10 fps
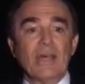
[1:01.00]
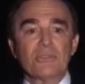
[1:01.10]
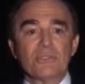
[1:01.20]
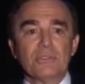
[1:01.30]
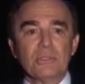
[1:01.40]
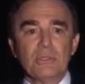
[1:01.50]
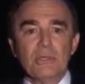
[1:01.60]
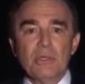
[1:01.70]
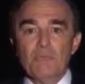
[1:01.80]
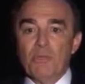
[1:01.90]
thousand,
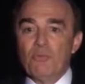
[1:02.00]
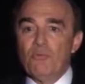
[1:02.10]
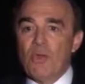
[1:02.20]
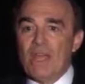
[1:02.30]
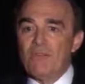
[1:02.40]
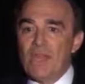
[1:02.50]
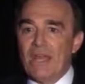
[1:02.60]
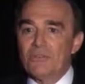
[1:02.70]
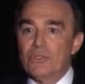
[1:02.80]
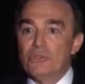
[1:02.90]
but from five
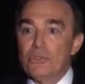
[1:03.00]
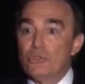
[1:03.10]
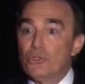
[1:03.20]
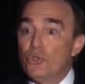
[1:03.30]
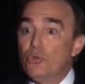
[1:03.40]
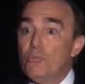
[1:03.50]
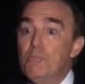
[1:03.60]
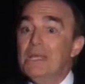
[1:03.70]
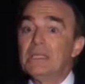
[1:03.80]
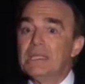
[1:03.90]
thousand to two
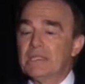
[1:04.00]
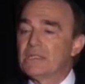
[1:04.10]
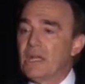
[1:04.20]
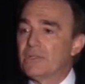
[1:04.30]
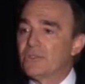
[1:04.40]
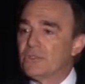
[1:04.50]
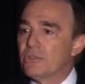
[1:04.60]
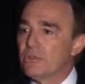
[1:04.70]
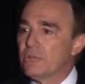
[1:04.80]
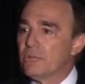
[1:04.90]
million cuts
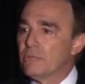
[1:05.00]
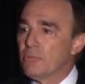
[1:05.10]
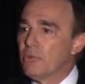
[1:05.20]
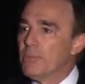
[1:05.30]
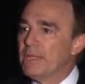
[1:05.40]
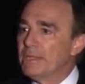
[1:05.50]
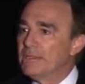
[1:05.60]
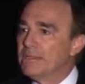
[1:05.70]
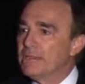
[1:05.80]
per minute.